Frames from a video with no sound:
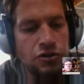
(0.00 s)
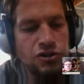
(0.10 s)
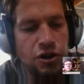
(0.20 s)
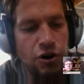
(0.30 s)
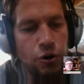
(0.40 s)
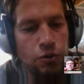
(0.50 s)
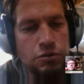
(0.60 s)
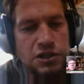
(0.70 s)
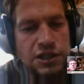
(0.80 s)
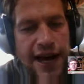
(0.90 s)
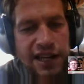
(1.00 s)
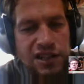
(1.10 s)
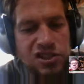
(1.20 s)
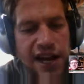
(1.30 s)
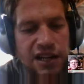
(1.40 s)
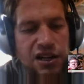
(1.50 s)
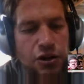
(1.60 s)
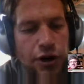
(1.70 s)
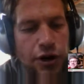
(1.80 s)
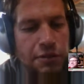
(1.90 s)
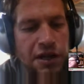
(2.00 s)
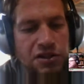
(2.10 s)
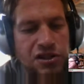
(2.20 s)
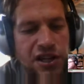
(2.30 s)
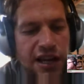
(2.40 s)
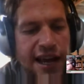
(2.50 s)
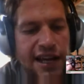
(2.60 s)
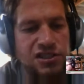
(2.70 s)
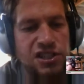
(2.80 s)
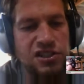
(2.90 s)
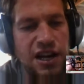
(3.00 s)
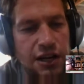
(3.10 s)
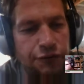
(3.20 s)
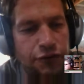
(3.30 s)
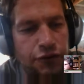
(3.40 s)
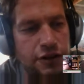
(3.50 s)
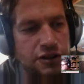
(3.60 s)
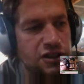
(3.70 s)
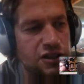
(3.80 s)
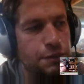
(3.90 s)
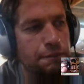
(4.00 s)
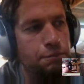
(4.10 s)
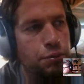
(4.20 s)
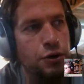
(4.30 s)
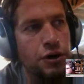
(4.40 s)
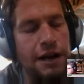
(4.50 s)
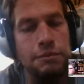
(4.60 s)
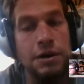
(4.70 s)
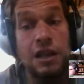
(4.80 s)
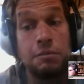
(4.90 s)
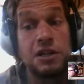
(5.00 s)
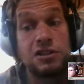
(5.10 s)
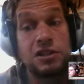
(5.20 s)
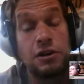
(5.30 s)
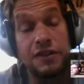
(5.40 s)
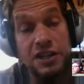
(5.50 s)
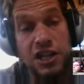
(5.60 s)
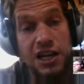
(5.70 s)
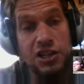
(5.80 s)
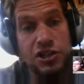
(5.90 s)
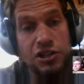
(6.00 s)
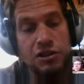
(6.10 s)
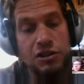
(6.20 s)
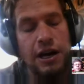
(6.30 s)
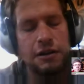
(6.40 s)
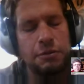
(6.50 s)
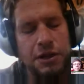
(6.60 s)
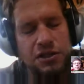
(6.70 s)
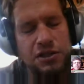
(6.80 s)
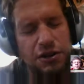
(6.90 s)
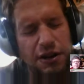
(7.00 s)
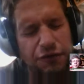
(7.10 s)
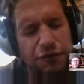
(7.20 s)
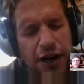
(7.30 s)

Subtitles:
So Tai signed an agreement saying, yes, this conference is being put on by the Ministry of Education, the Ministry of